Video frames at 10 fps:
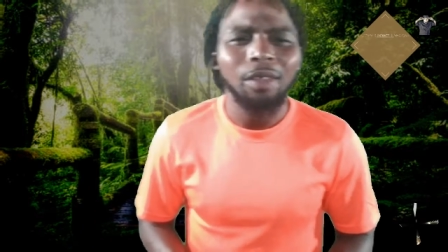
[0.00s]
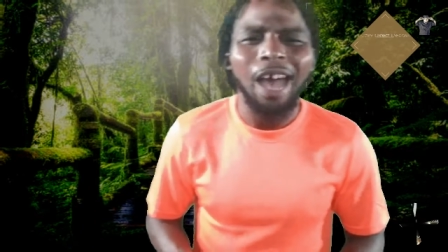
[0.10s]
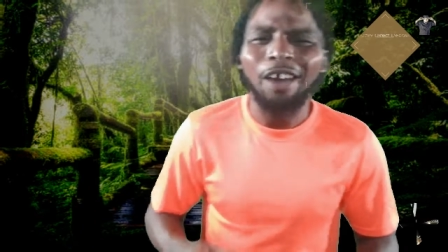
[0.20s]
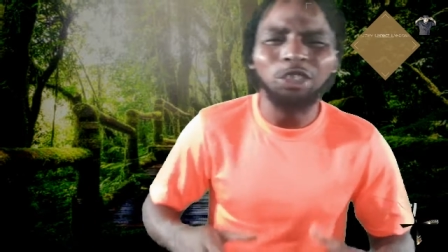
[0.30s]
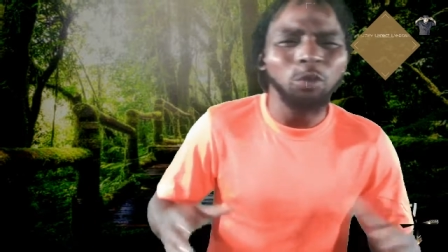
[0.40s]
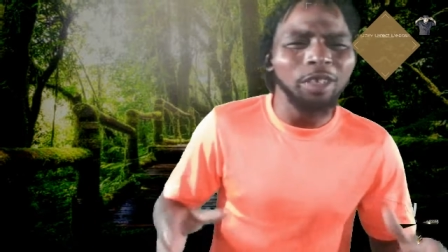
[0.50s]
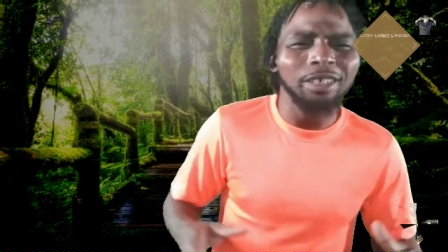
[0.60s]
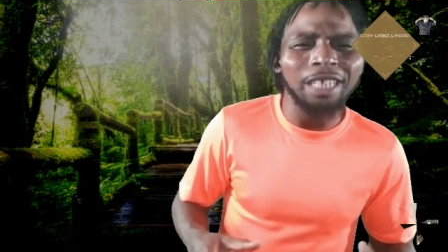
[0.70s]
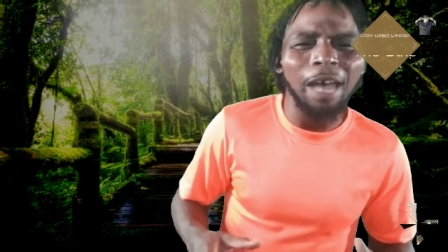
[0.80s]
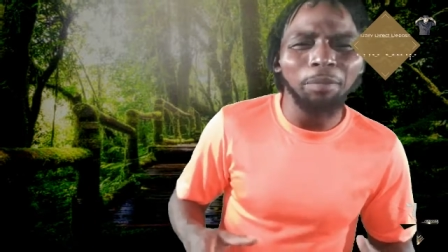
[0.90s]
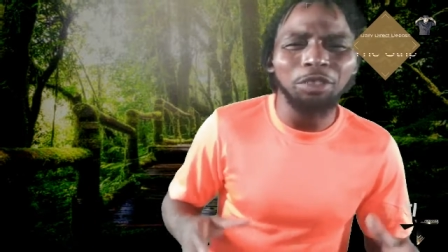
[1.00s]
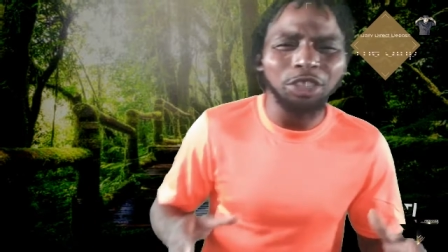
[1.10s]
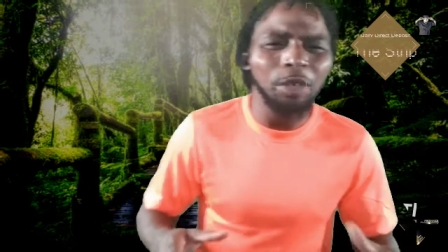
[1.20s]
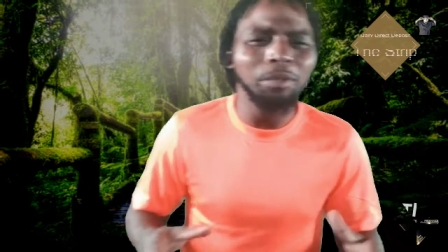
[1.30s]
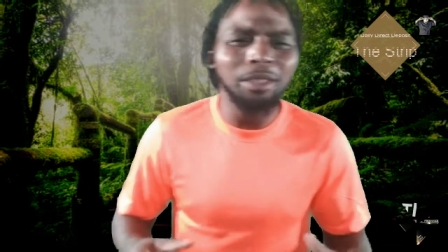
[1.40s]
How do we adapt to
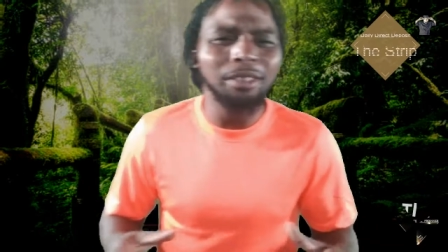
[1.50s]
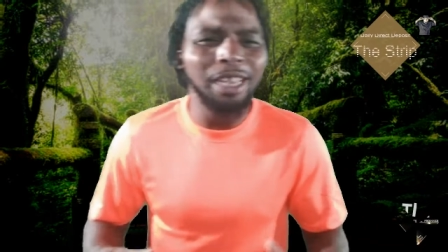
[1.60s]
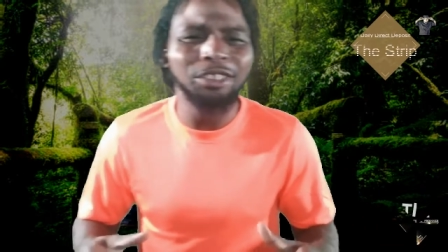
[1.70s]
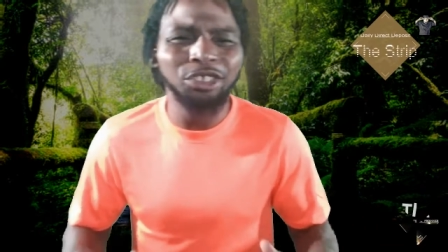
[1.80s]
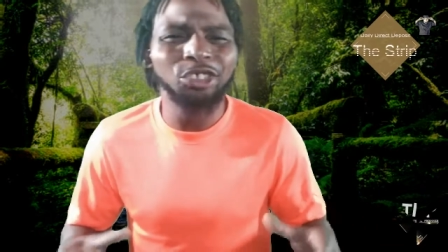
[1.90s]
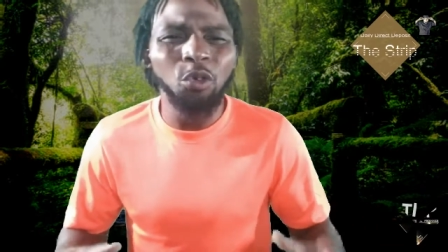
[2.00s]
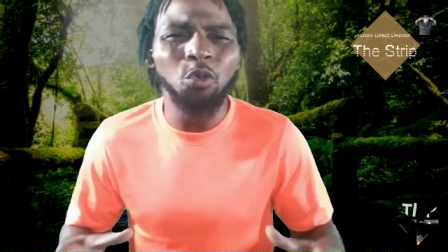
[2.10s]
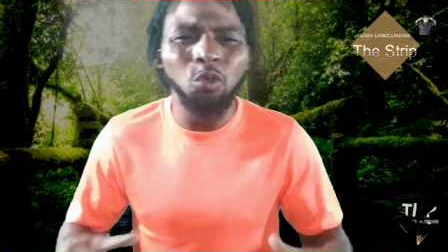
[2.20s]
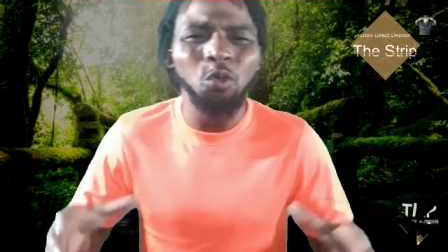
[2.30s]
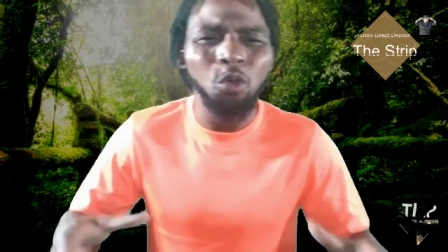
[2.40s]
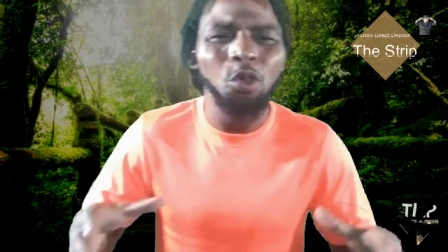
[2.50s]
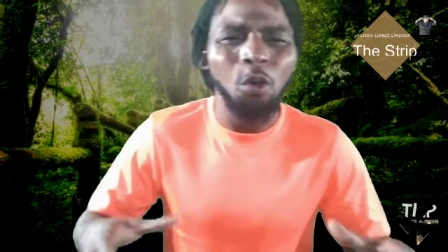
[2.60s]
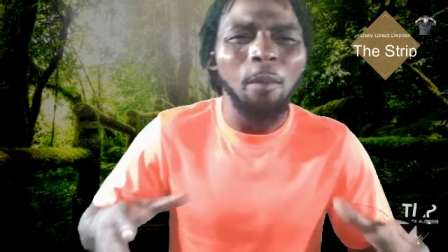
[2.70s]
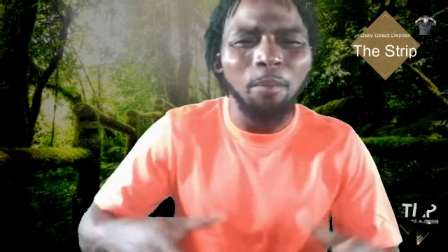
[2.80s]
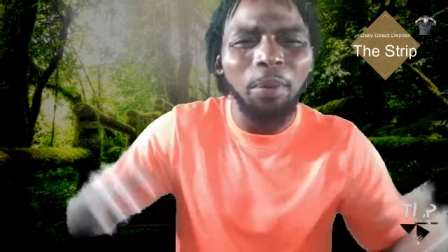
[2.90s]
something that's so
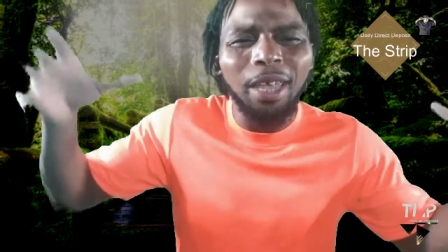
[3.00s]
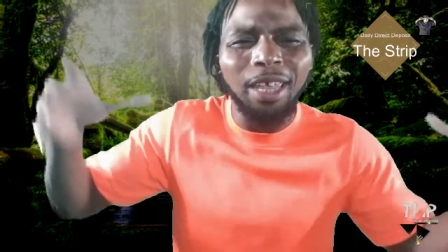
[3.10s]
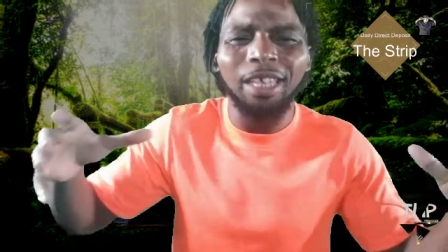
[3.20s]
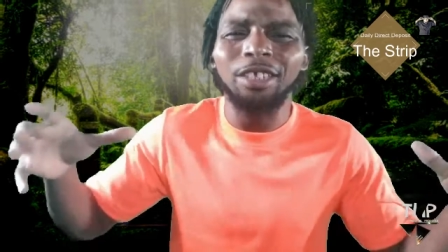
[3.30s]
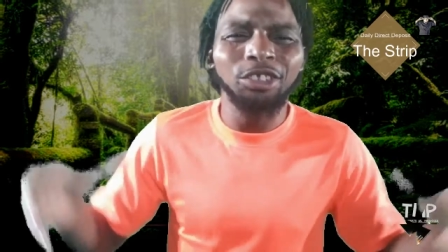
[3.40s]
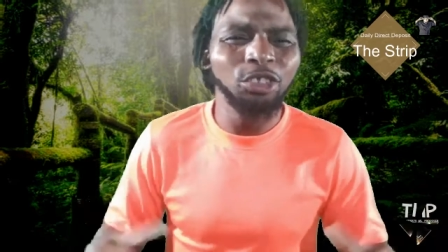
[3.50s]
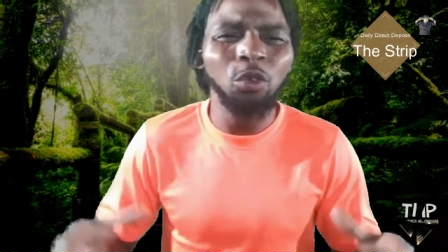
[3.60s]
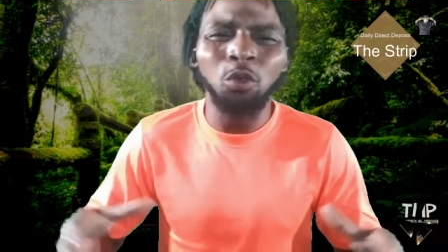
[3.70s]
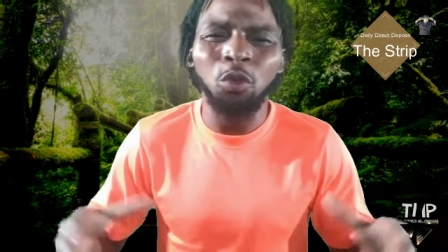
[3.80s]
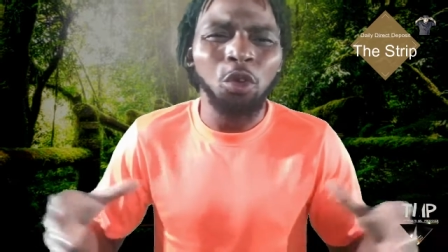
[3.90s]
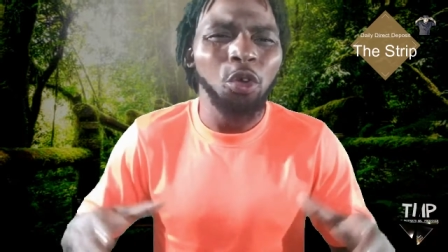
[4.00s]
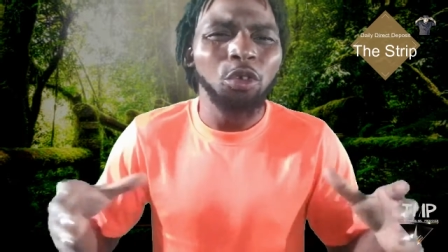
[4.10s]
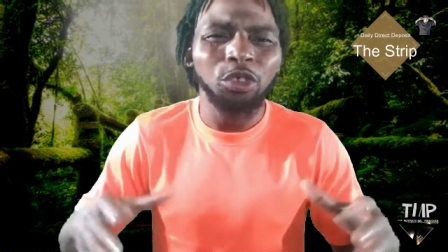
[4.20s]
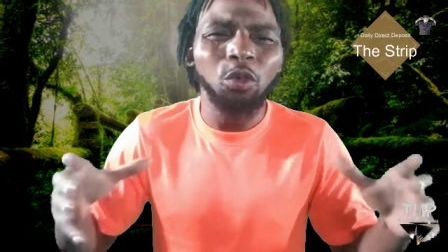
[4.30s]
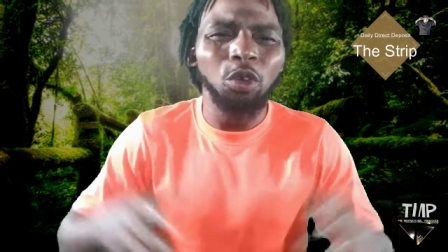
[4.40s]
big and so
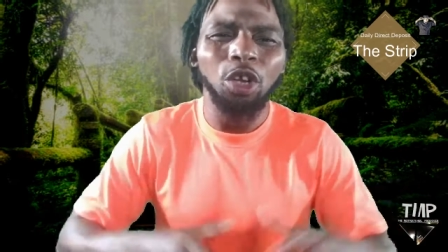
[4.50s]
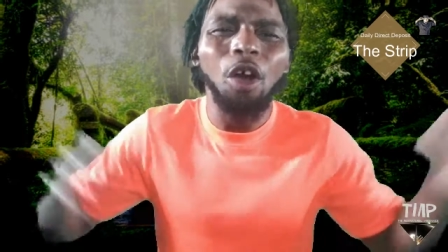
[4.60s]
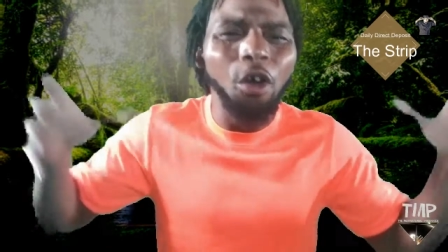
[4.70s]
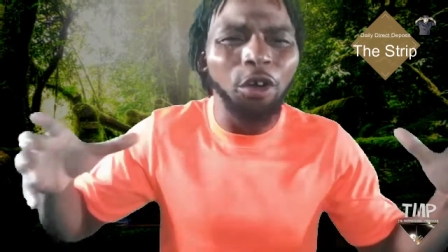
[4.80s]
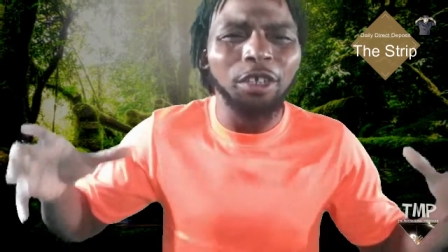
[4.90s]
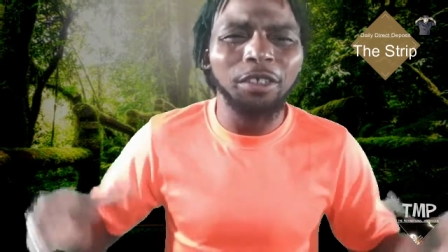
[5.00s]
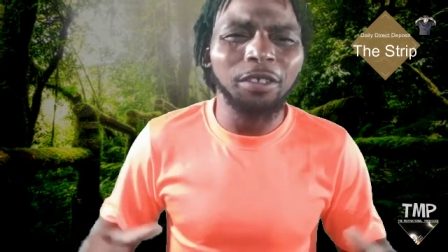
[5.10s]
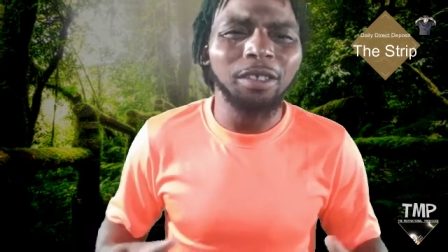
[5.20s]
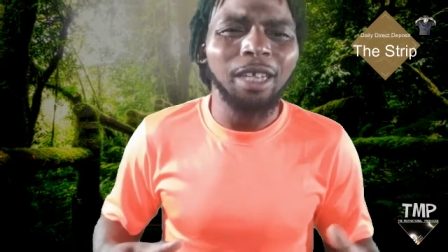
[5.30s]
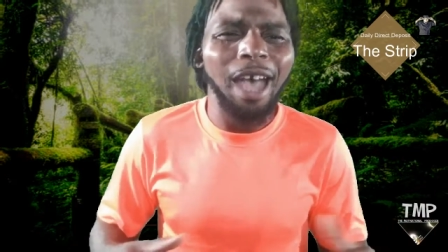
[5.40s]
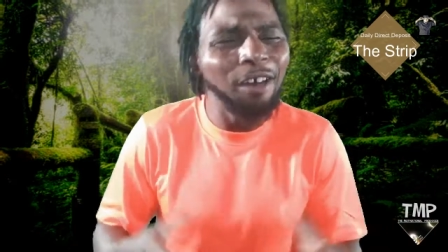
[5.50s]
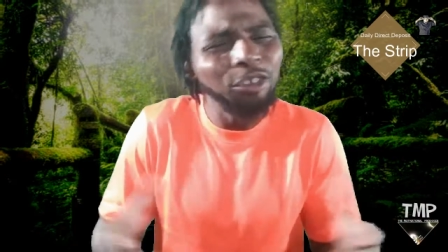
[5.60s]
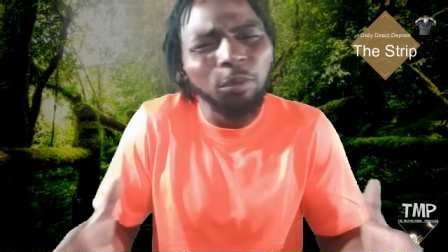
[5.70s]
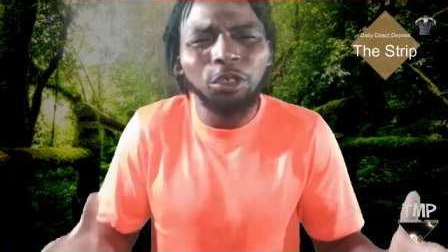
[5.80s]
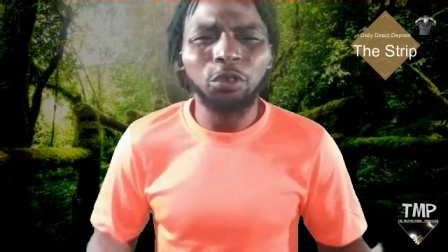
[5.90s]
so large. How
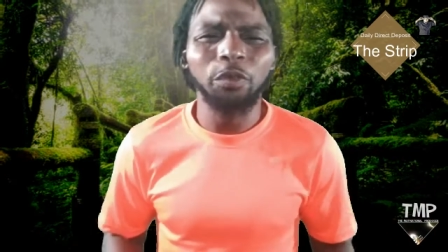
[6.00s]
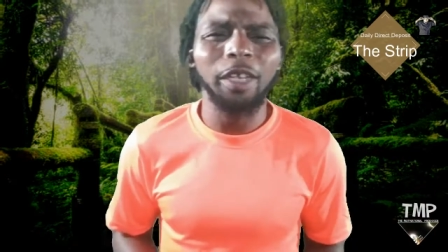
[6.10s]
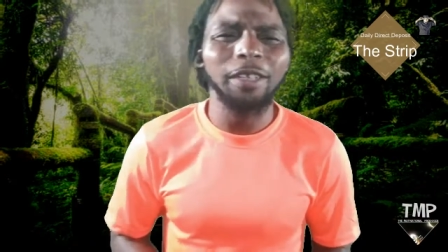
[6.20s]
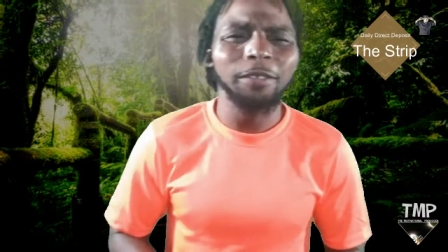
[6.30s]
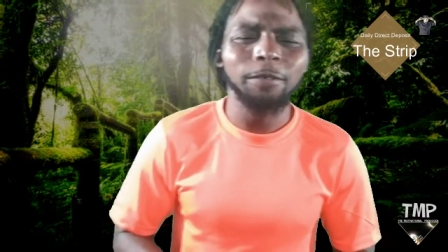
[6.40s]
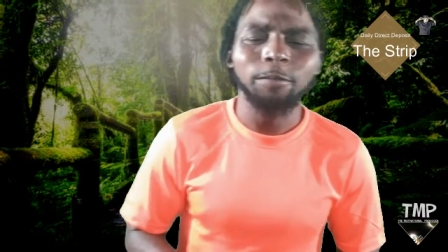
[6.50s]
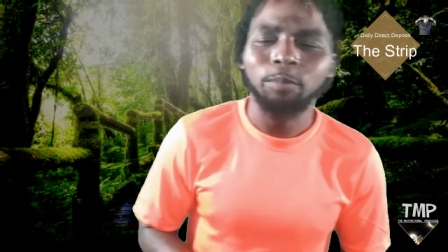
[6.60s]
do we do that?